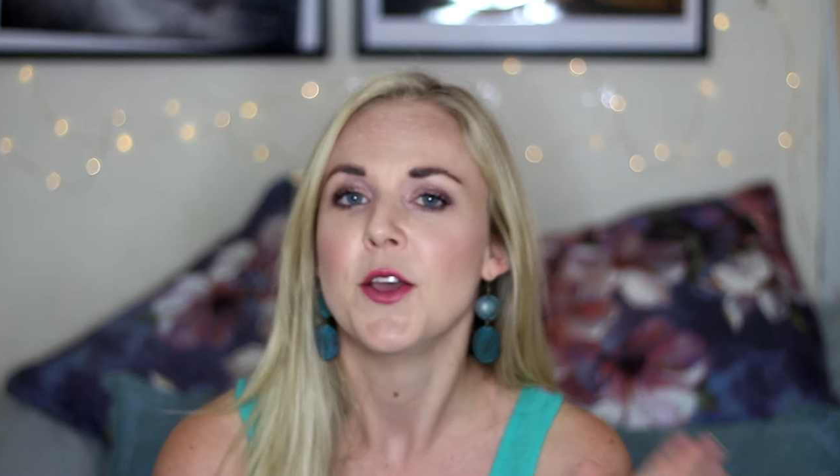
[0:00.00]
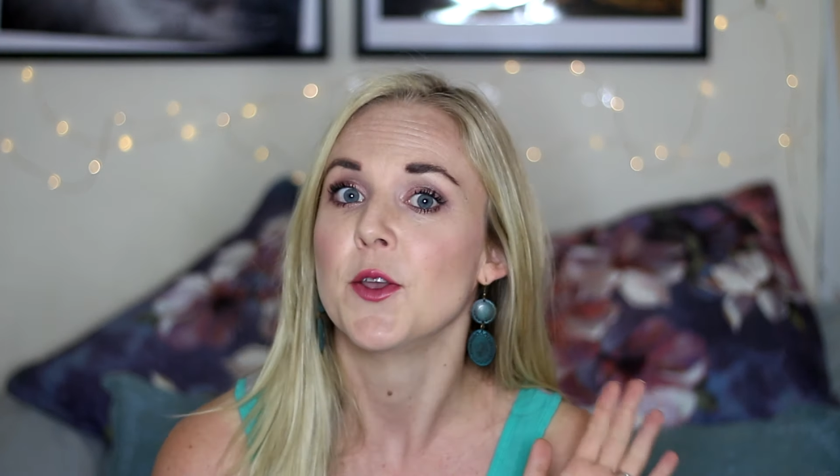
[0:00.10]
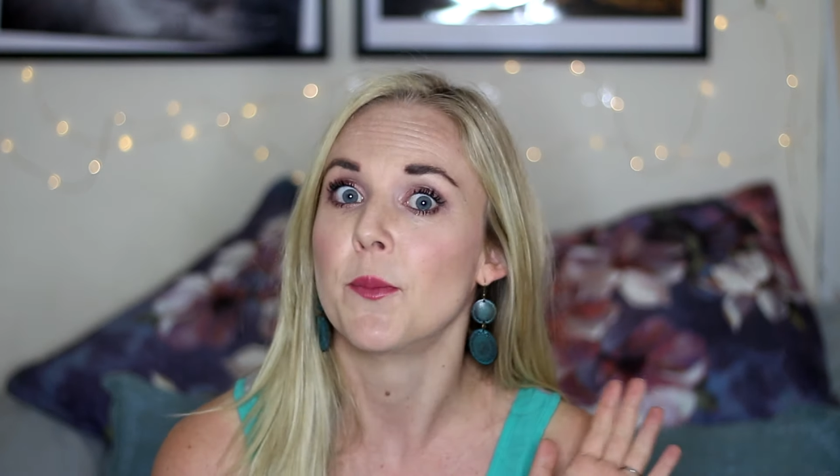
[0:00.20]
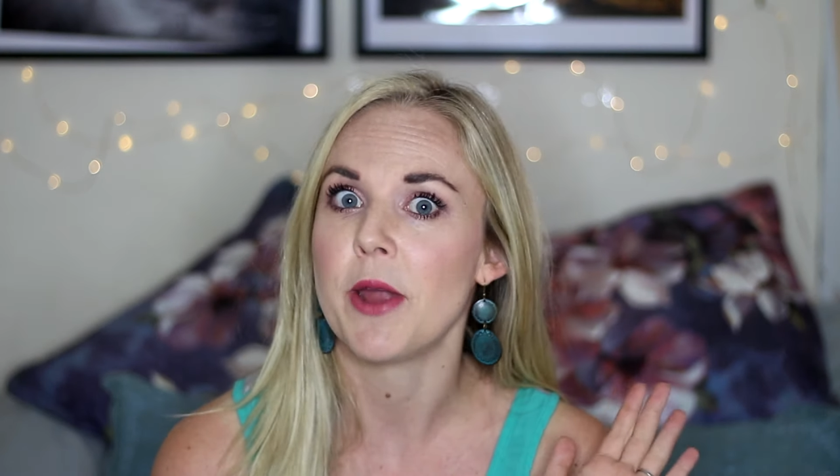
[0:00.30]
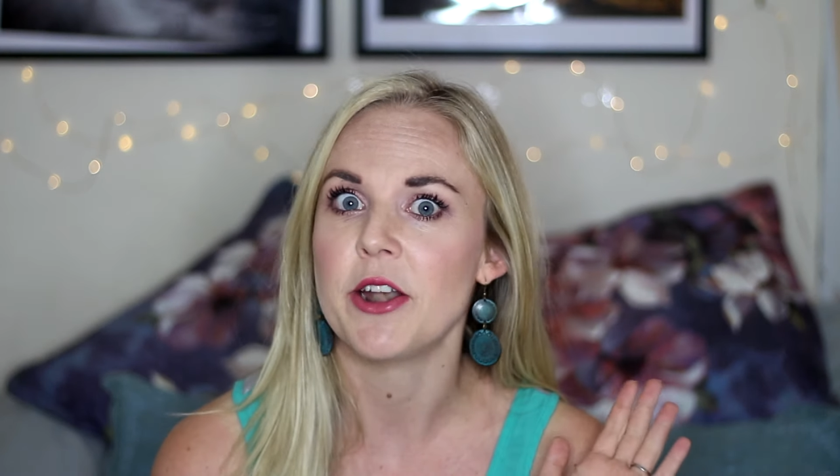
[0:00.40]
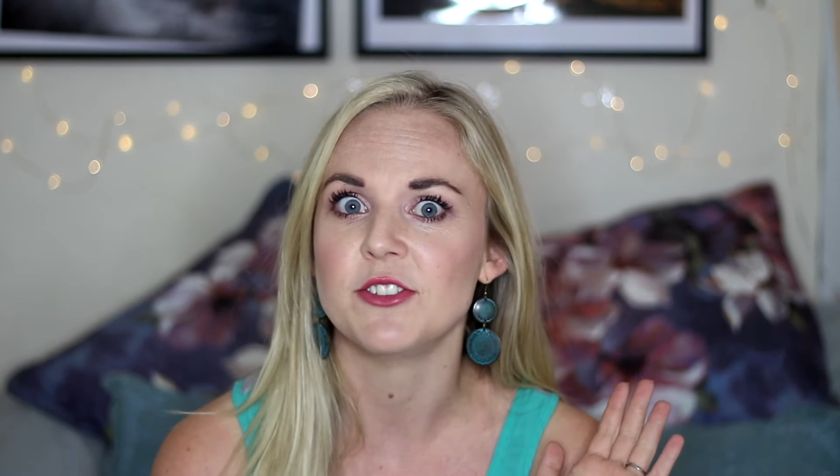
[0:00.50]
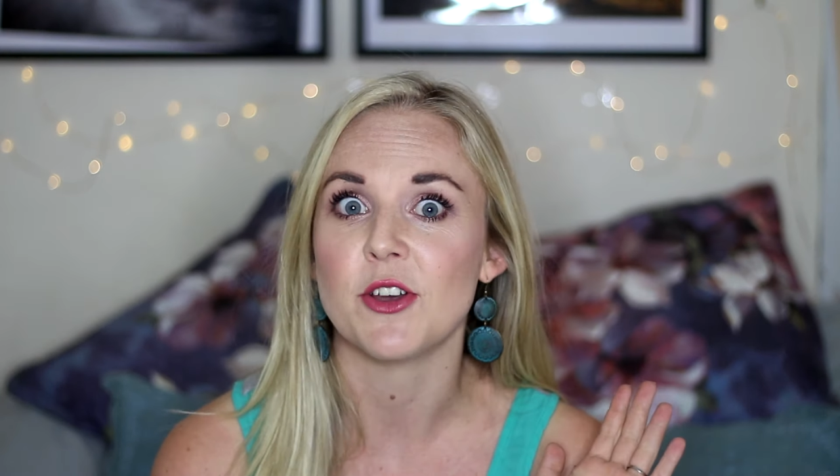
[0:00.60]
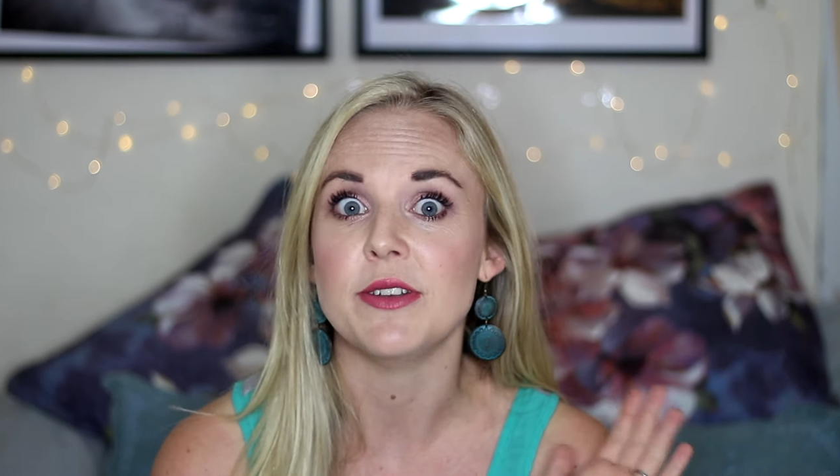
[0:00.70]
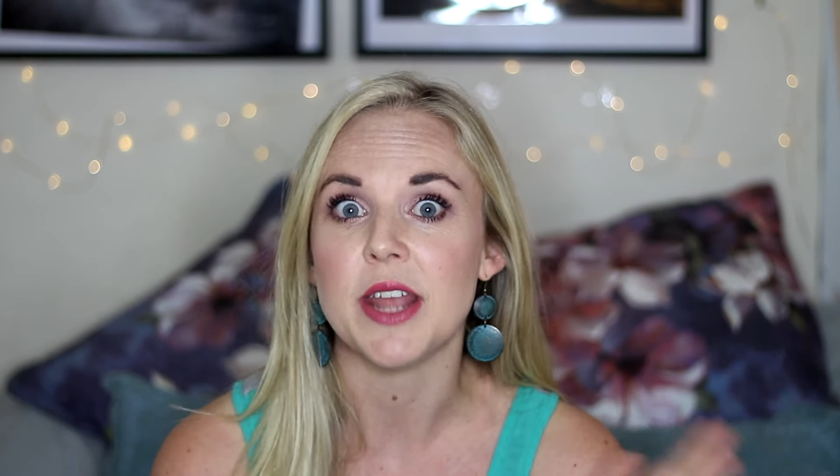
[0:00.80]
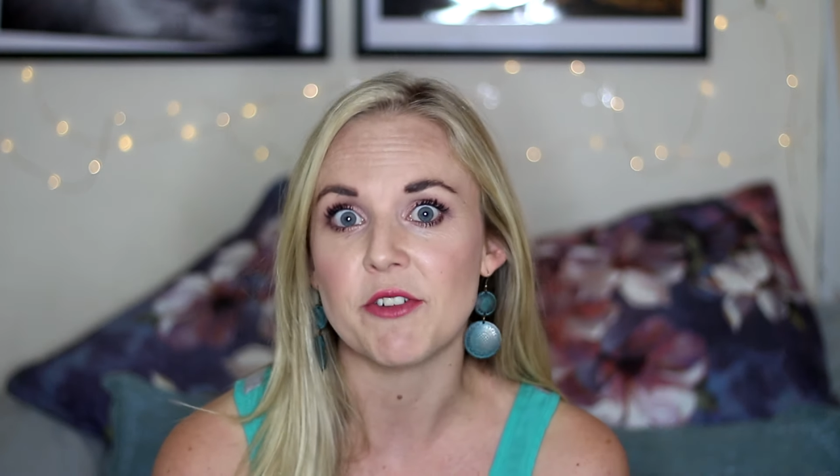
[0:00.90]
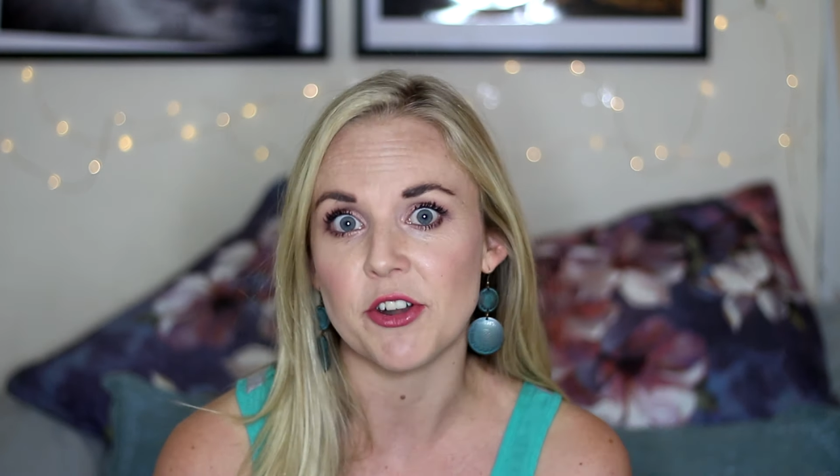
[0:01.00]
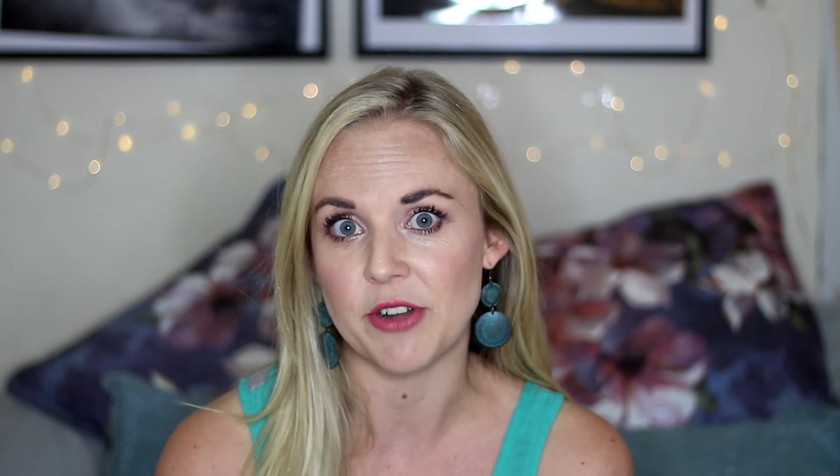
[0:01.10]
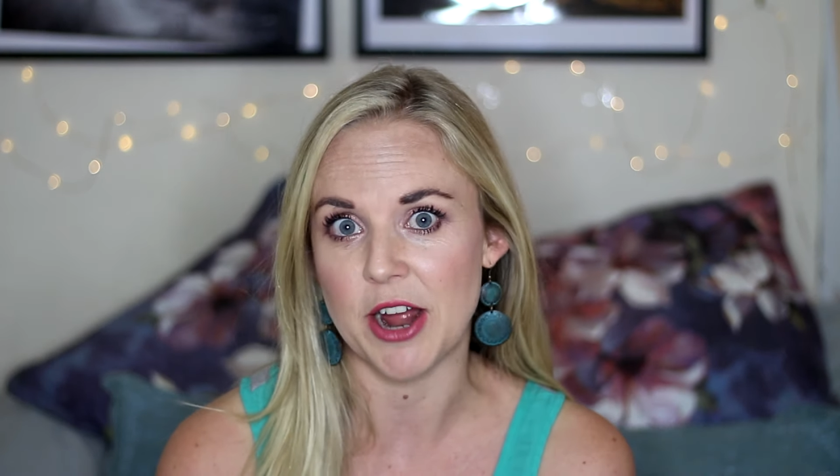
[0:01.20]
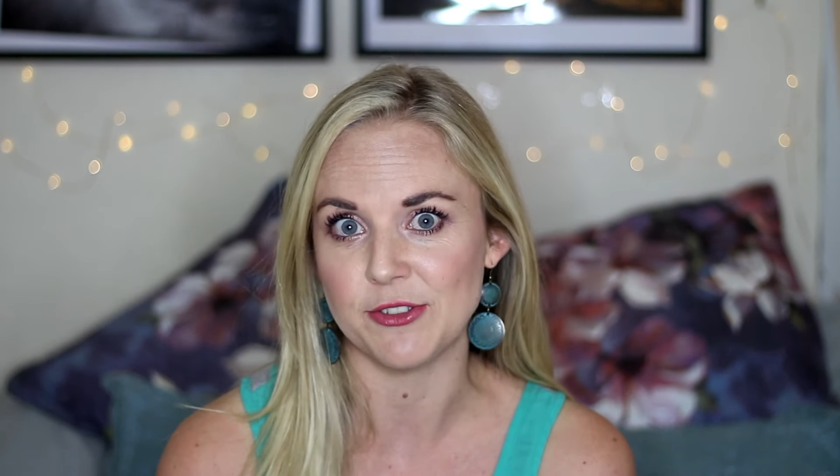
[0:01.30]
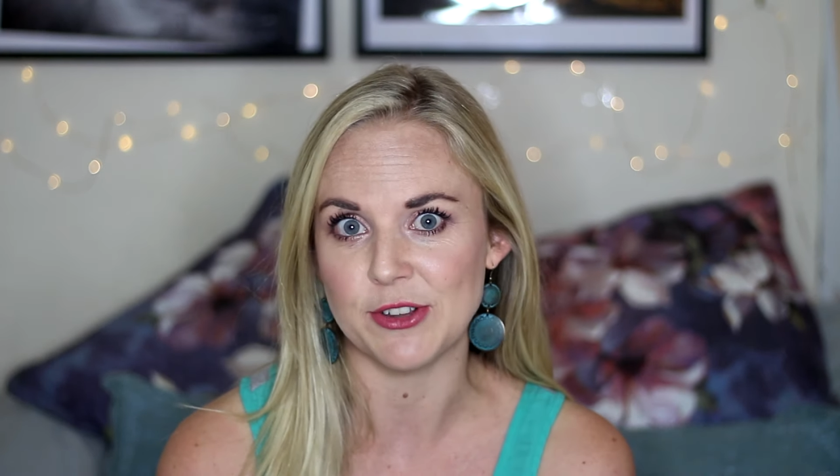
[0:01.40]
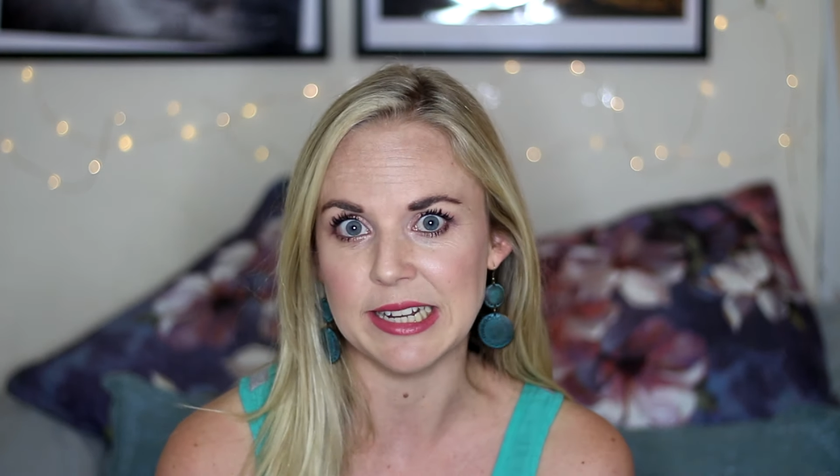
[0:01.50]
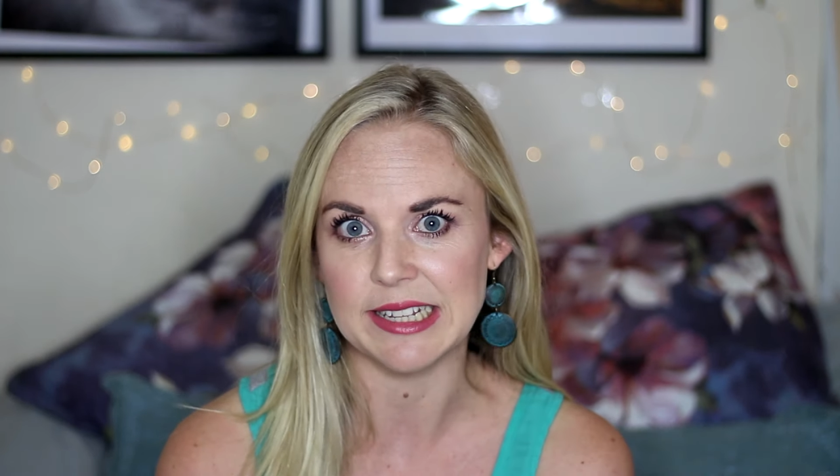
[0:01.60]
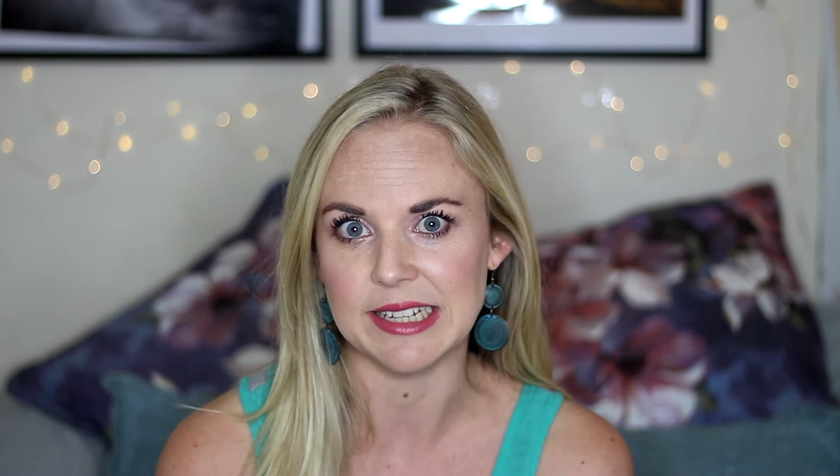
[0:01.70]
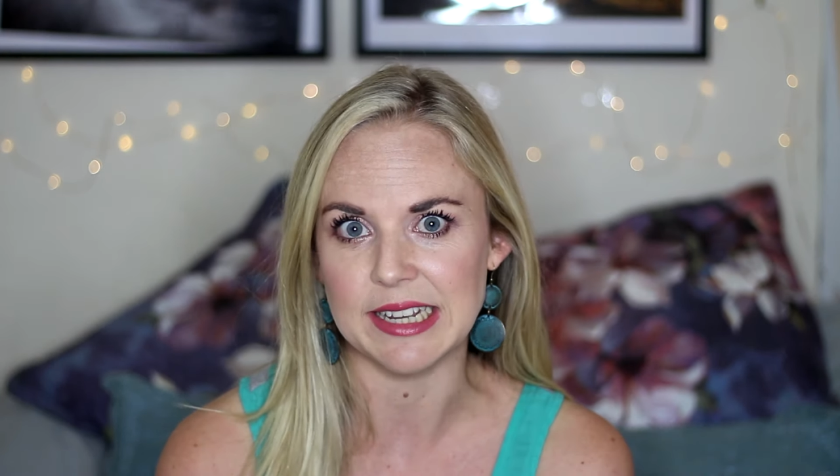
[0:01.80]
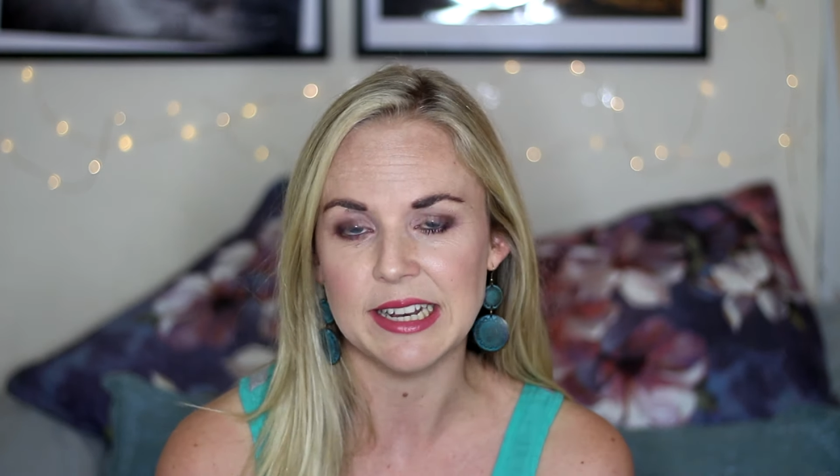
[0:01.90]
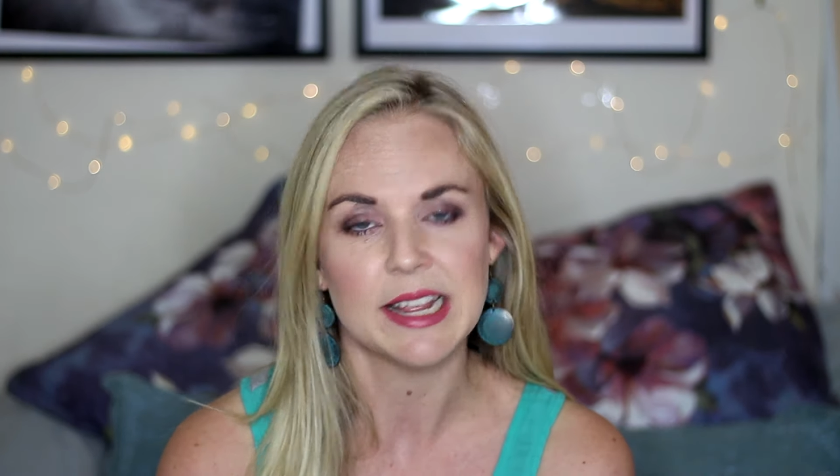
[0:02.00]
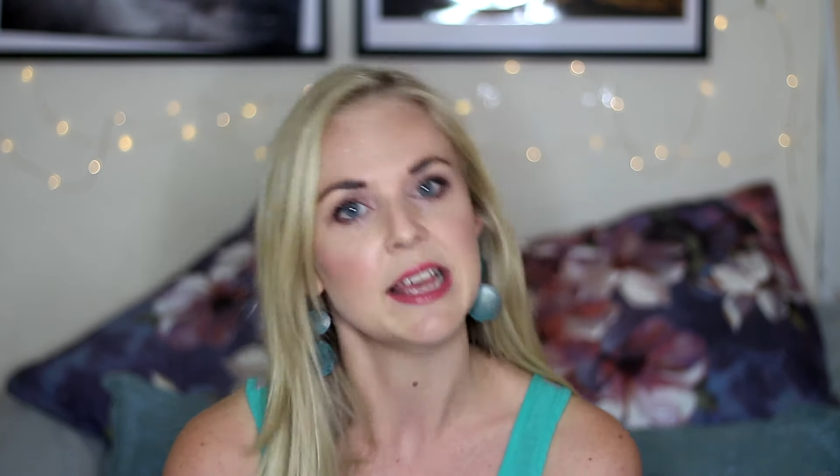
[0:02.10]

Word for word: your parents are never around to listen,